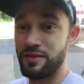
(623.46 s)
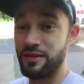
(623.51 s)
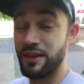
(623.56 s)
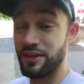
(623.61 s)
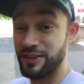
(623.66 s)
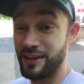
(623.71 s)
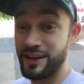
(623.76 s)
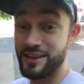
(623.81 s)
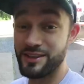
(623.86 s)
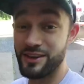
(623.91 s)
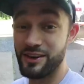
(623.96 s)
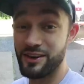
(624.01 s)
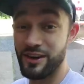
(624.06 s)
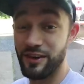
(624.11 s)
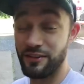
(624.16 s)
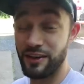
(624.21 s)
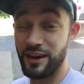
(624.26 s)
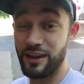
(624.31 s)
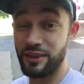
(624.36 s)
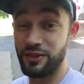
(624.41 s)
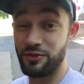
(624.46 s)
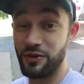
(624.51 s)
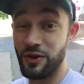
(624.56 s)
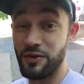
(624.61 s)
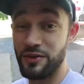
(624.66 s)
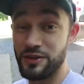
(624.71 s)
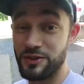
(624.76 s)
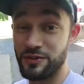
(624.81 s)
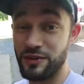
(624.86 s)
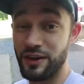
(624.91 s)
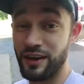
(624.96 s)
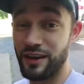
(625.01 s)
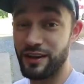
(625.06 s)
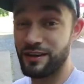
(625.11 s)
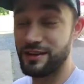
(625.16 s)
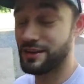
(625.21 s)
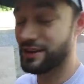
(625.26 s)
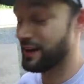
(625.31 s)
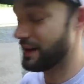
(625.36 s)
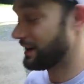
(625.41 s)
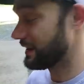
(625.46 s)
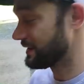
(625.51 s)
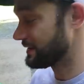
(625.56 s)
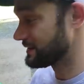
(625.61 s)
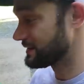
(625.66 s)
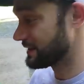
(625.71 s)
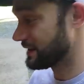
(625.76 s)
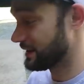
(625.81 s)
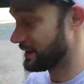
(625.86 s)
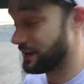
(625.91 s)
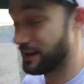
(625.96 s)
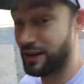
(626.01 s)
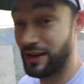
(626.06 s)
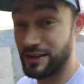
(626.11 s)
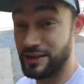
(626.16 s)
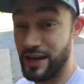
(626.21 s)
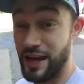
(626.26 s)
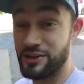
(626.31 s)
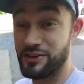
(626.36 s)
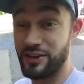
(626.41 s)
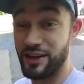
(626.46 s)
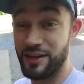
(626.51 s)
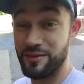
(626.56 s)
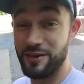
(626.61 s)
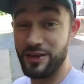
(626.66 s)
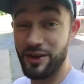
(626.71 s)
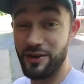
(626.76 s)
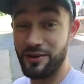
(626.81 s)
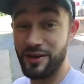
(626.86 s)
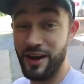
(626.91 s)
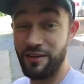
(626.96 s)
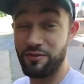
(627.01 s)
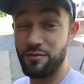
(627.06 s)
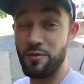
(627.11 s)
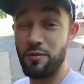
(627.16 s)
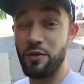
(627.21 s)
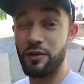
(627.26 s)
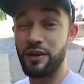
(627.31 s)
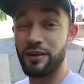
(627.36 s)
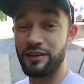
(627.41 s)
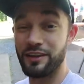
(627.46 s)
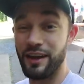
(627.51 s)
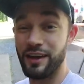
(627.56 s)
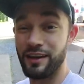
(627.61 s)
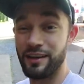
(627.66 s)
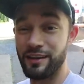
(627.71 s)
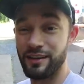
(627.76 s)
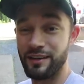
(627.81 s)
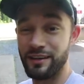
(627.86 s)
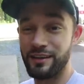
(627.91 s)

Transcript: the thing is good enough to hit the road this weekend, and it's actually gonna be going out for Memorial Day.